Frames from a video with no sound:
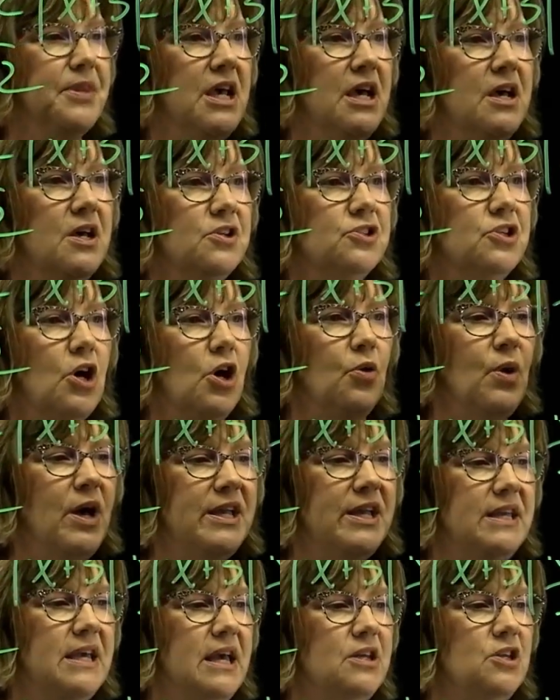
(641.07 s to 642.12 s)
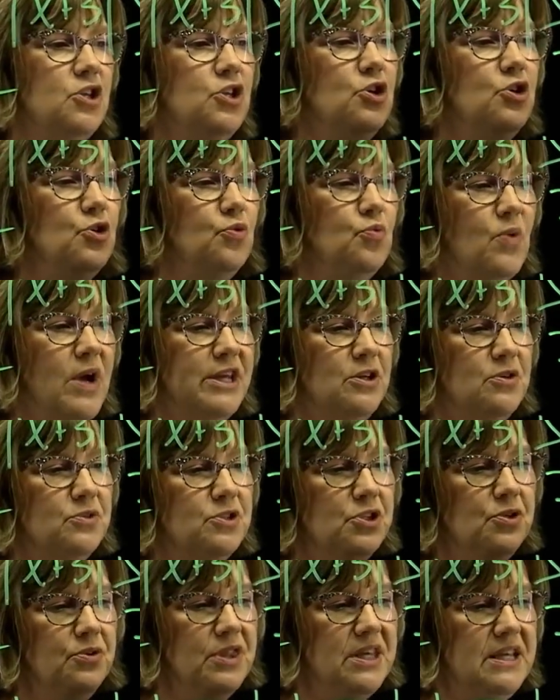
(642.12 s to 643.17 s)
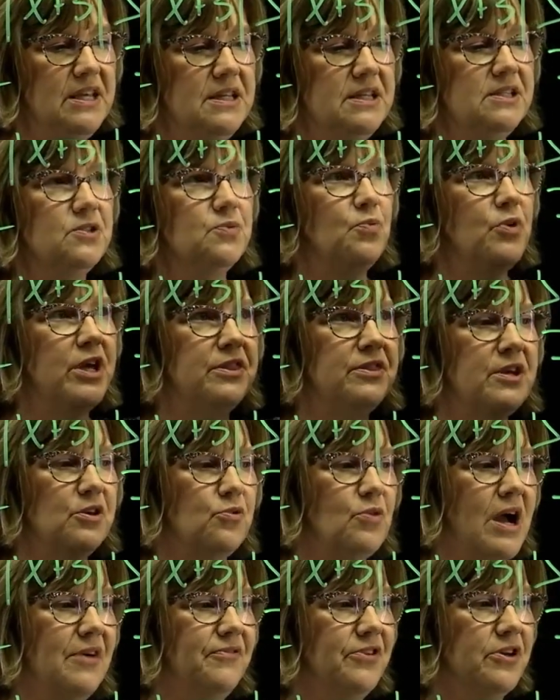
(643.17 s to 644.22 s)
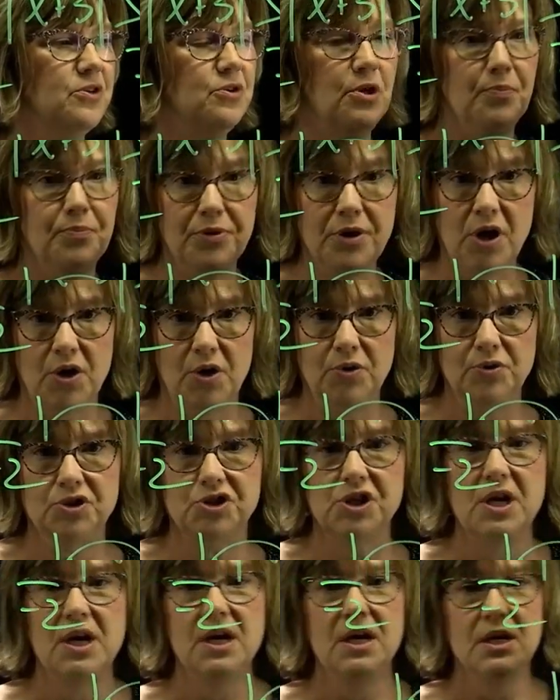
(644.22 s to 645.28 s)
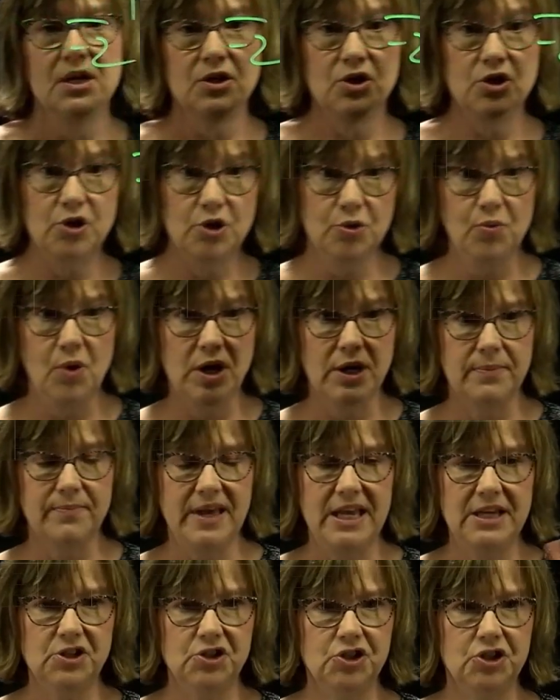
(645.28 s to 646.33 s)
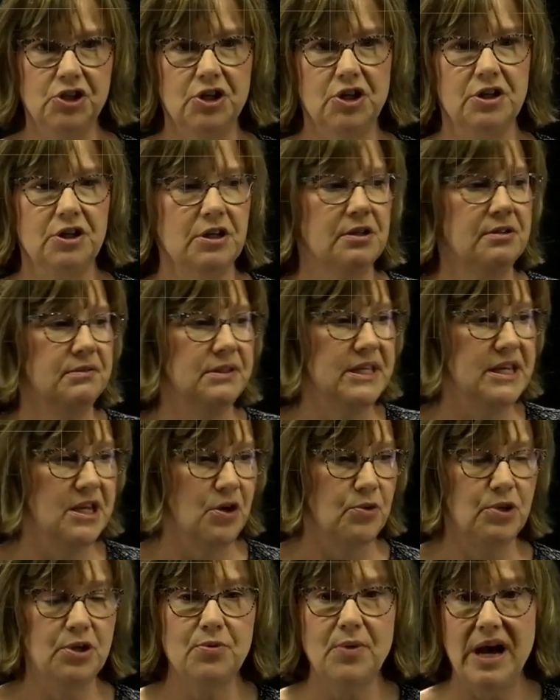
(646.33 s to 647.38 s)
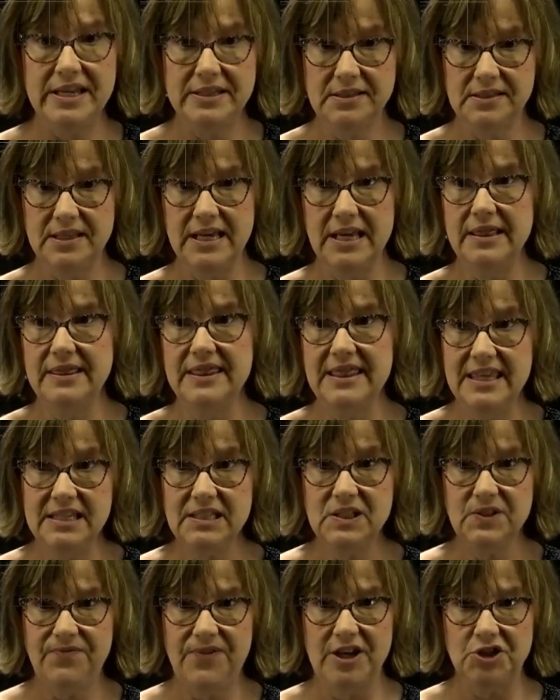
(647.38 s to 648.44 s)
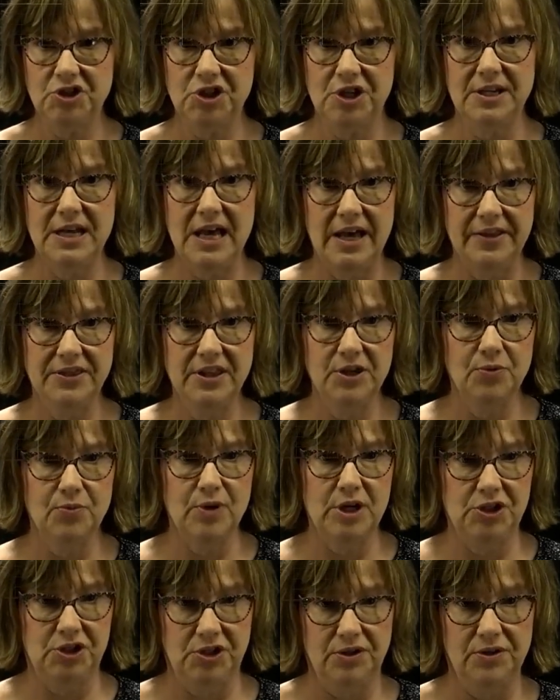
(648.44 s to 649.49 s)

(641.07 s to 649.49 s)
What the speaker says: so again, when you do these with a graphical approach, you want to make sure, you isolate this function, not the original.